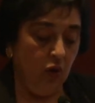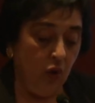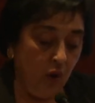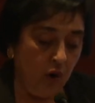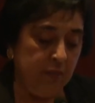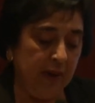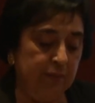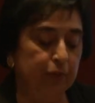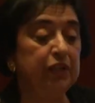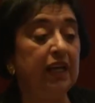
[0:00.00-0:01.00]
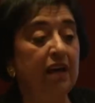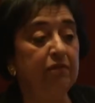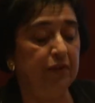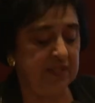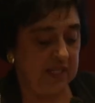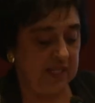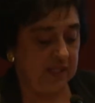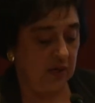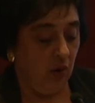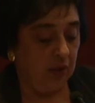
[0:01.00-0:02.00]
or by putting
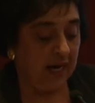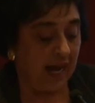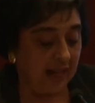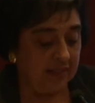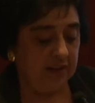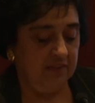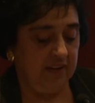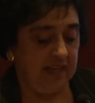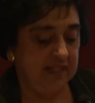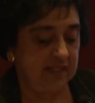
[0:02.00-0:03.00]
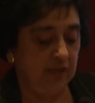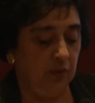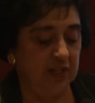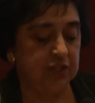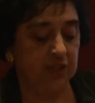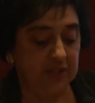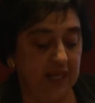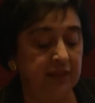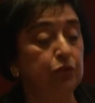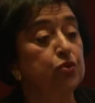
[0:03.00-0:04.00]
emphasis on other events which
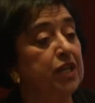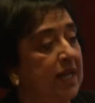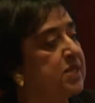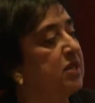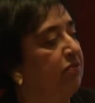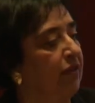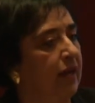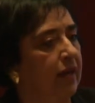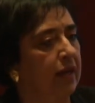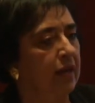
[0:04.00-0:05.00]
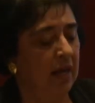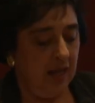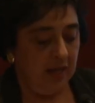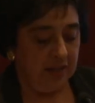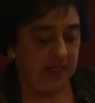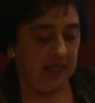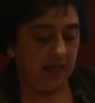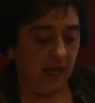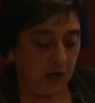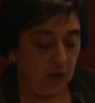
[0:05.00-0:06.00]
tend to justify
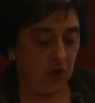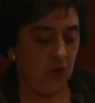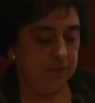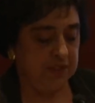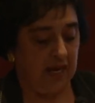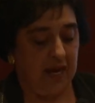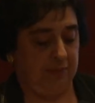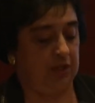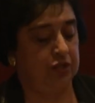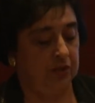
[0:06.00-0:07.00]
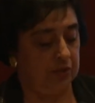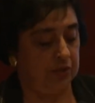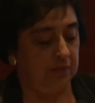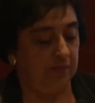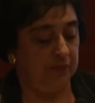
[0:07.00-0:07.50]
the group's actions.